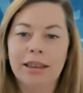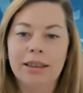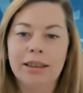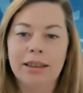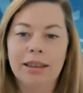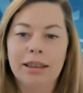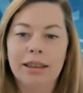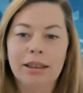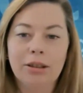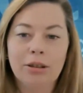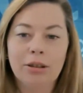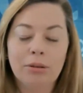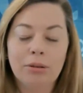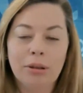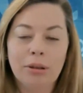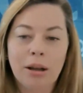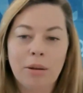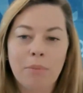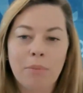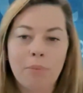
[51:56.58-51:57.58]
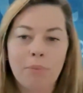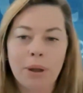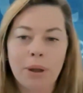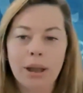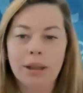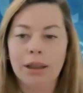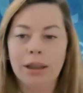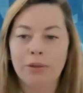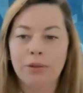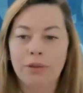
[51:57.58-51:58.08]
it's little,
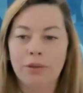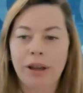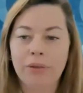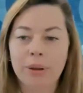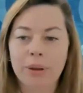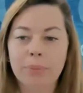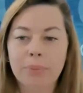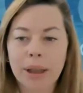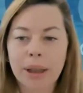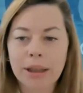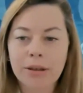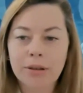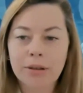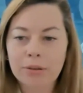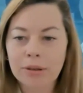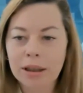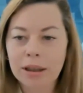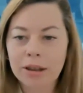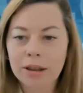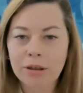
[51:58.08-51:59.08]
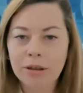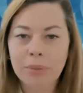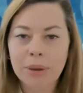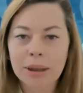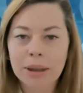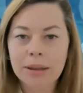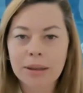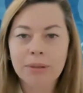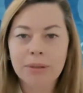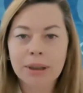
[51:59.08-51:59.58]
but if everybody do a little
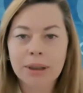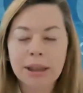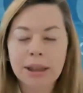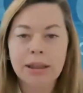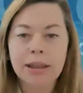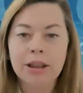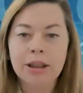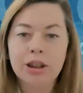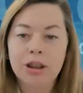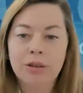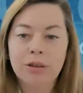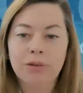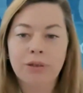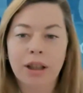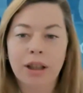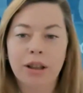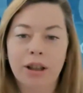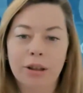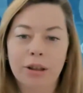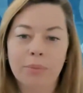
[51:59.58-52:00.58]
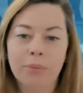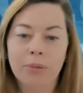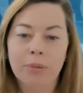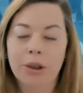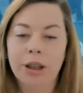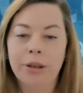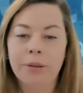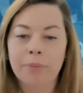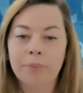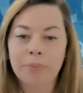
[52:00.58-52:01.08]
bit, we can achieve a lot
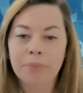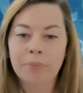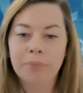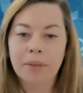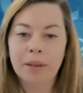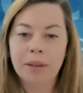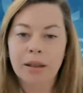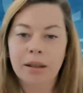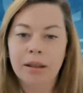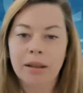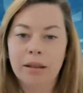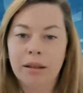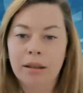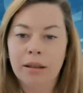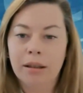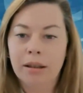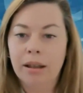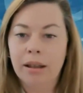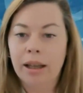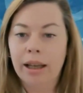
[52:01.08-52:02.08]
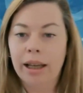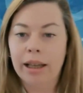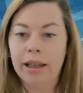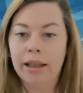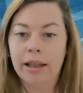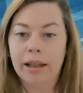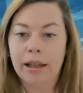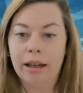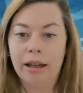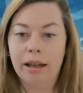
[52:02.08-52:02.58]
more.
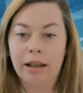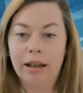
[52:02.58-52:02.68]
And